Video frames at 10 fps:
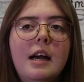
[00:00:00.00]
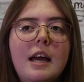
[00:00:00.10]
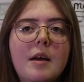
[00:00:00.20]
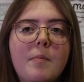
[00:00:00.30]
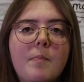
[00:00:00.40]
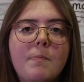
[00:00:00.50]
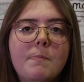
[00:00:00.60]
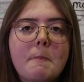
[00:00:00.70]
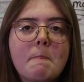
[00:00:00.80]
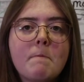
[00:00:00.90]
Um,
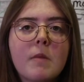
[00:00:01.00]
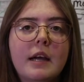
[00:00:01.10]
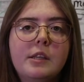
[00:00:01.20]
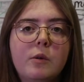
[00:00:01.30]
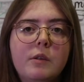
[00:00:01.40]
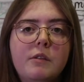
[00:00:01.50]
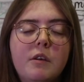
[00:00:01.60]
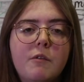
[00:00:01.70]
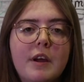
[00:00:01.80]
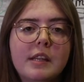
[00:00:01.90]
I told a few
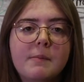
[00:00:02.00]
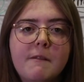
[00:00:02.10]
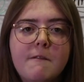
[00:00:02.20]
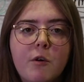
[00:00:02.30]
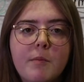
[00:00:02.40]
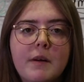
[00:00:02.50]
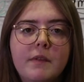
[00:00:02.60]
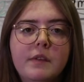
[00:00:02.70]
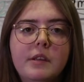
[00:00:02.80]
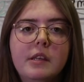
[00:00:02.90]
friends about four
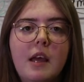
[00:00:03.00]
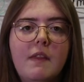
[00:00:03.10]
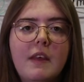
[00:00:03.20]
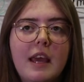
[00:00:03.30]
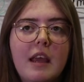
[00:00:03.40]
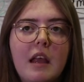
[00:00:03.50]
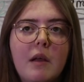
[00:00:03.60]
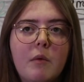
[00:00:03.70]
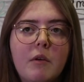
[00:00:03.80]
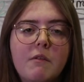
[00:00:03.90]
months and
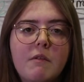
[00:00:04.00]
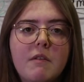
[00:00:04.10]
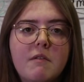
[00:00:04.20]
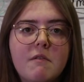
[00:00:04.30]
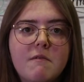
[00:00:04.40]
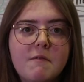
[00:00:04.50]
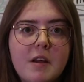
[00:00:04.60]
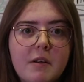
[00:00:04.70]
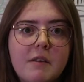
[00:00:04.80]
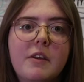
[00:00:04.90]
they were
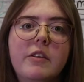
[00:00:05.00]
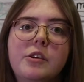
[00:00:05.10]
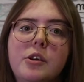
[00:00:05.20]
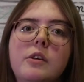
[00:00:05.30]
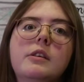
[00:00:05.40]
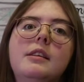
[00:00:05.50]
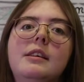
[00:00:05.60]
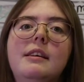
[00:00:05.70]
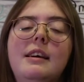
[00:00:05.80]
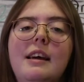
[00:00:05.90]
very, very shocked,
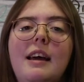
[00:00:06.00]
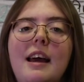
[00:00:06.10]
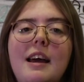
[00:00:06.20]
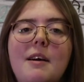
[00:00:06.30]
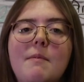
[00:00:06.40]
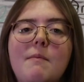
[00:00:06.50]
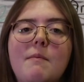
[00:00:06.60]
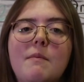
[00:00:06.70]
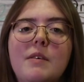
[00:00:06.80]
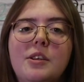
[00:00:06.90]

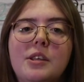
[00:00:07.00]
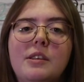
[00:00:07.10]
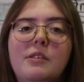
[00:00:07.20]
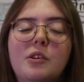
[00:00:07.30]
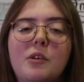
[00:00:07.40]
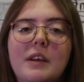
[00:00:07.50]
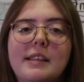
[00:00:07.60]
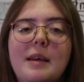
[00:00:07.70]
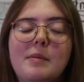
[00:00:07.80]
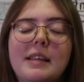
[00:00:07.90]
um, and just sort of
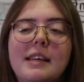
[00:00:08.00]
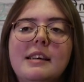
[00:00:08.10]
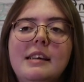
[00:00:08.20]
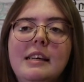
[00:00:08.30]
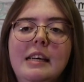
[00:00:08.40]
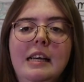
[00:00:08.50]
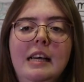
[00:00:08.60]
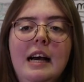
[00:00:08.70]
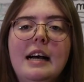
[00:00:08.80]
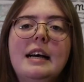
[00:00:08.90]
accepted it.
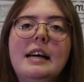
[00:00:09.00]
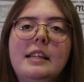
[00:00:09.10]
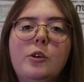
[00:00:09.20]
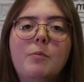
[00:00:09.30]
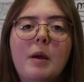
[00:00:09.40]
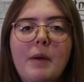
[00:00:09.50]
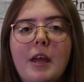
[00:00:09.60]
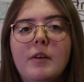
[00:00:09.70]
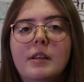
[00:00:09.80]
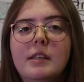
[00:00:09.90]
Uh, I told my
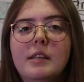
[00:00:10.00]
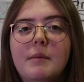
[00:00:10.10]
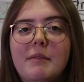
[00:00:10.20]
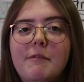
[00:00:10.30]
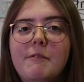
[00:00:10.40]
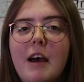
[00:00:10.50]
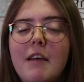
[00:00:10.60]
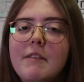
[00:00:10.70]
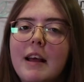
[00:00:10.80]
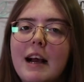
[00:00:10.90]
parents at
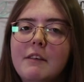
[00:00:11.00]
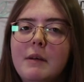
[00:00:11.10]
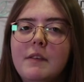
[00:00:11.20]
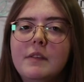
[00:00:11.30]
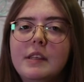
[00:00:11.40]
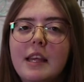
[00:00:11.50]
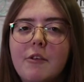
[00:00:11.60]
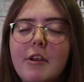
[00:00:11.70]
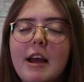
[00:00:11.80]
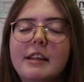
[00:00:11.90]
five and a half months and they
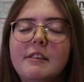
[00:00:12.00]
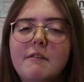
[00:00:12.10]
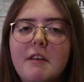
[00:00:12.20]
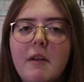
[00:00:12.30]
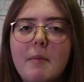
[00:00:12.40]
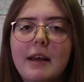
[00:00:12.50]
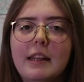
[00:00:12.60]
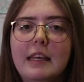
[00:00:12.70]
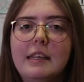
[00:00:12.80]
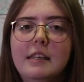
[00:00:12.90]
reacted very
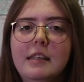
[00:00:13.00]
badly.